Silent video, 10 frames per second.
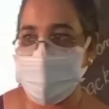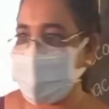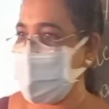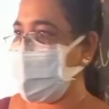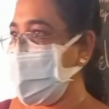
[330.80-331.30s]

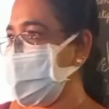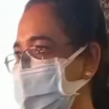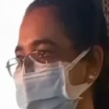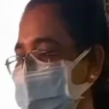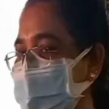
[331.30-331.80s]
that it
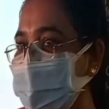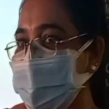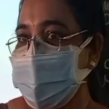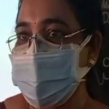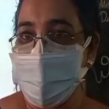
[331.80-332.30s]
passes.
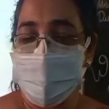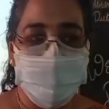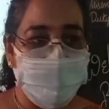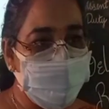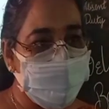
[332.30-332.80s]

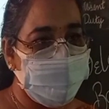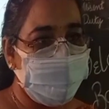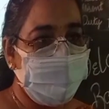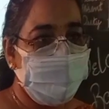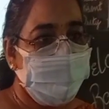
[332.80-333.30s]
Convection is
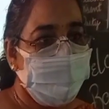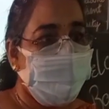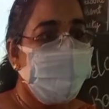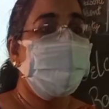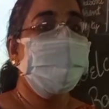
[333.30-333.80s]

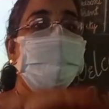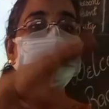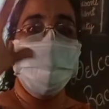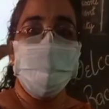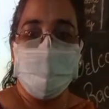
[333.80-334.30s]
by the
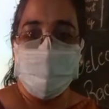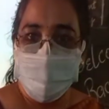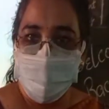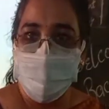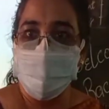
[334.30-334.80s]
movement
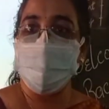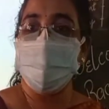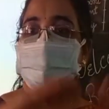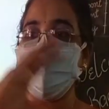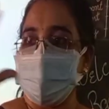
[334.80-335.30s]
the
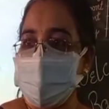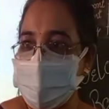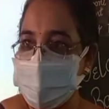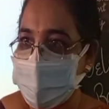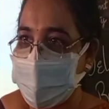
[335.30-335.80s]
molecules move.
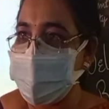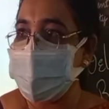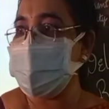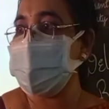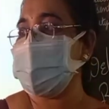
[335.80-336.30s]
That is
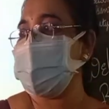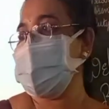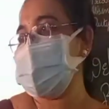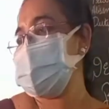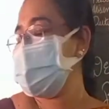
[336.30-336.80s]
solid and
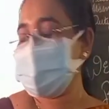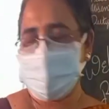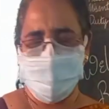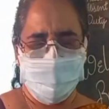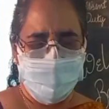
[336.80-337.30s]
liquid.
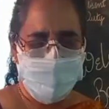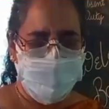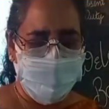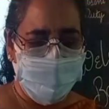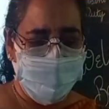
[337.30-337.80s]
Sorry,
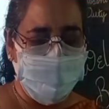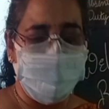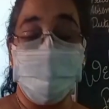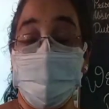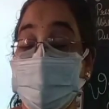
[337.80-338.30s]

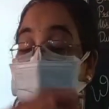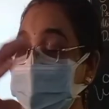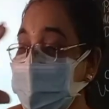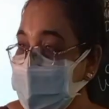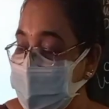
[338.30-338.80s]
liquid
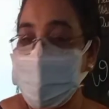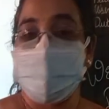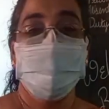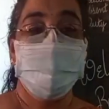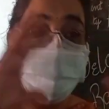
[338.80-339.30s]
and gas. It